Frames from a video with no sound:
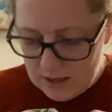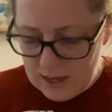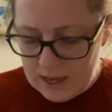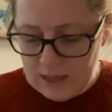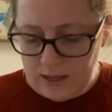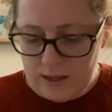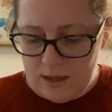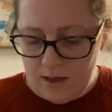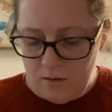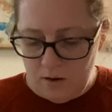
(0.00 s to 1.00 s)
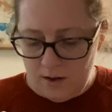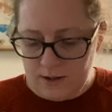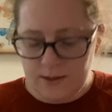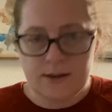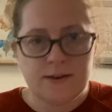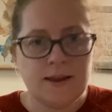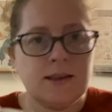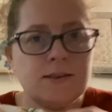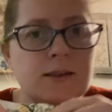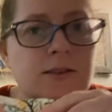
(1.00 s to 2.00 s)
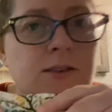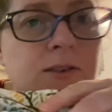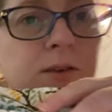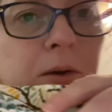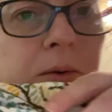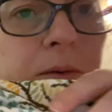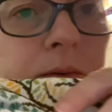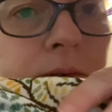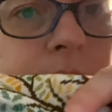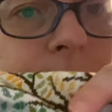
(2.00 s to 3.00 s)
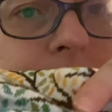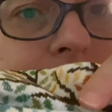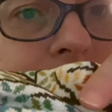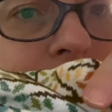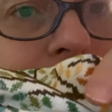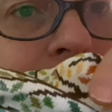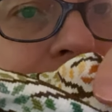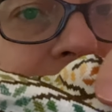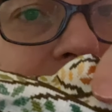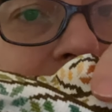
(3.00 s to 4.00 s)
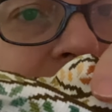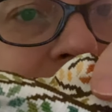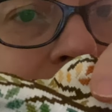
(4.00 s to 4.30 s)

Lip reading: And on the days it snowed, I stitched a